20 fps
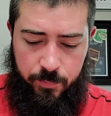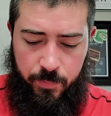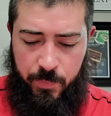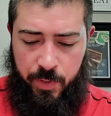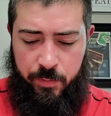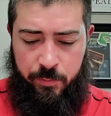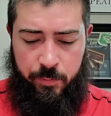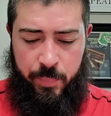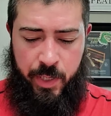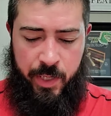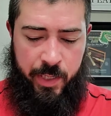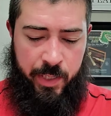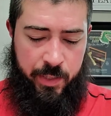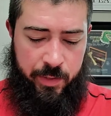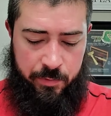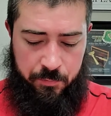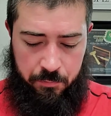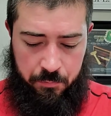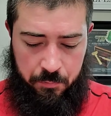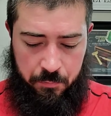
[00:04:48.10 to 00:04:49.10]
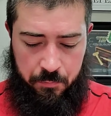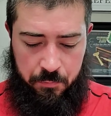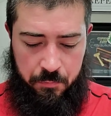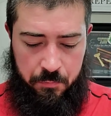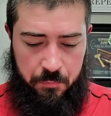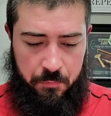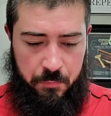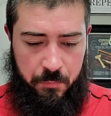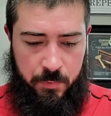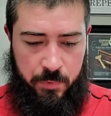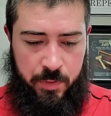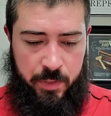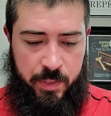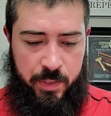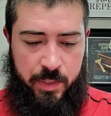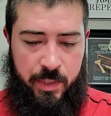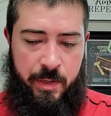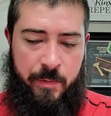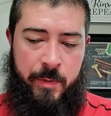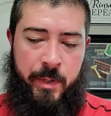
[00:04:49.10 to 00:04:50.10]
but
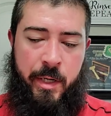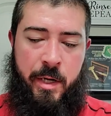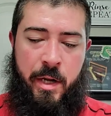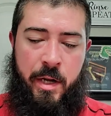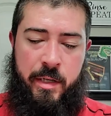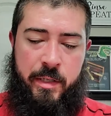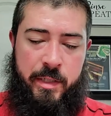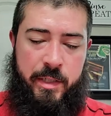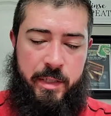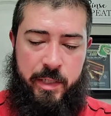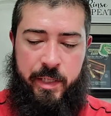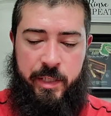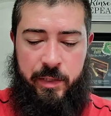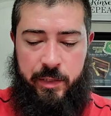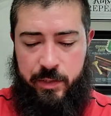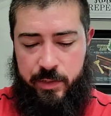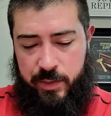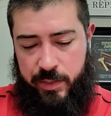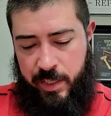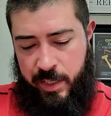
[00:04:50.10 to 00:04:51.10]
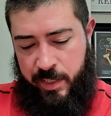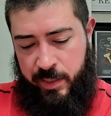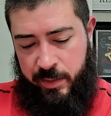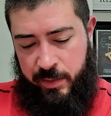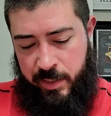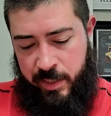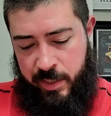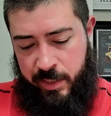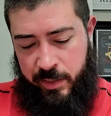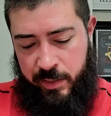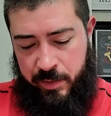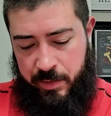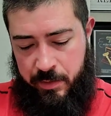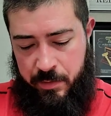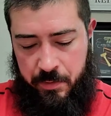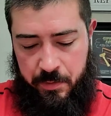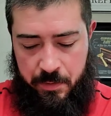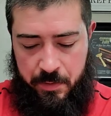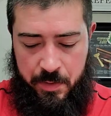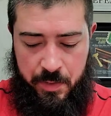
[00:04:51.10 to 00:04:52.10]
I mean, honestly, it looks kind of like,
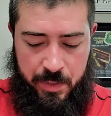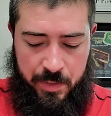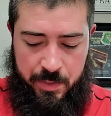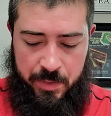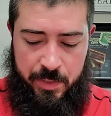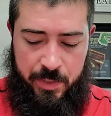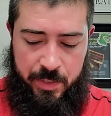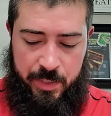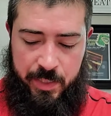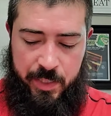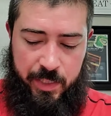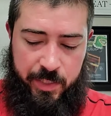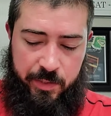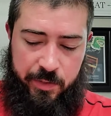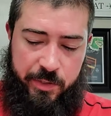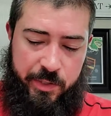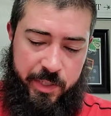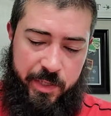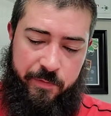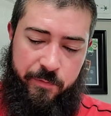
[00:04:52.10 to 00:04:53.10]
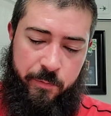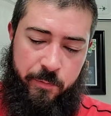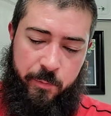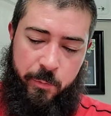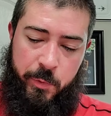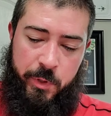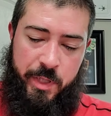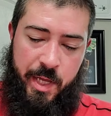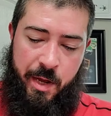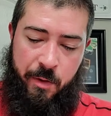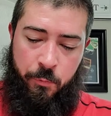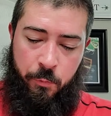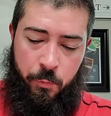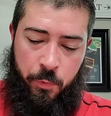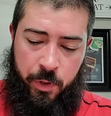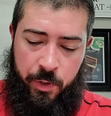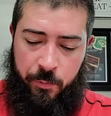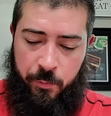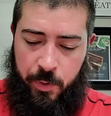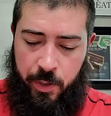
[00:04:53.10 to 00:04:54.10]
it looks even with that
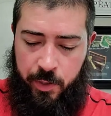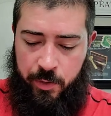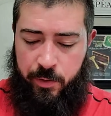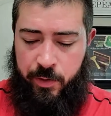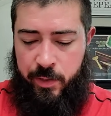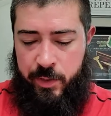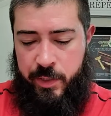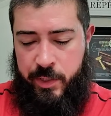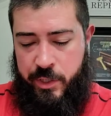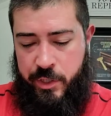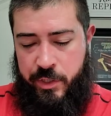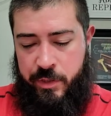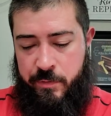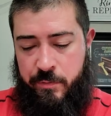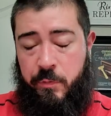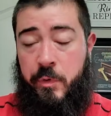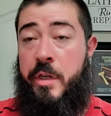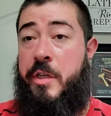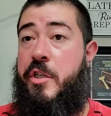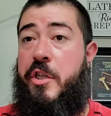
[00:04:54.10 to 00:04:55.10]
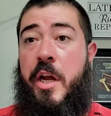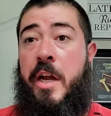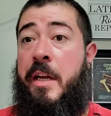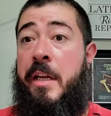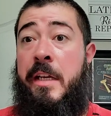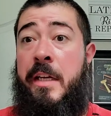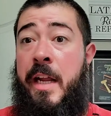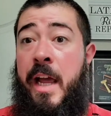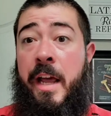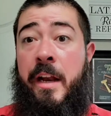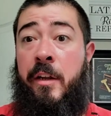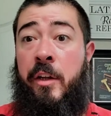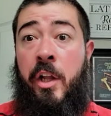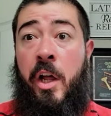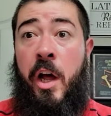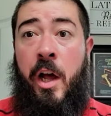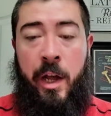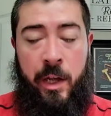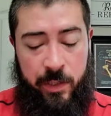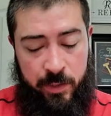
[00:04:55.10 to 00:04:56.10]
one water addition, which I didn't add a
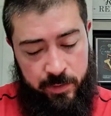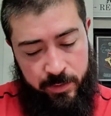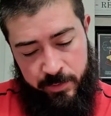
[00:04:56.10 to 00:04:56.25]
lot,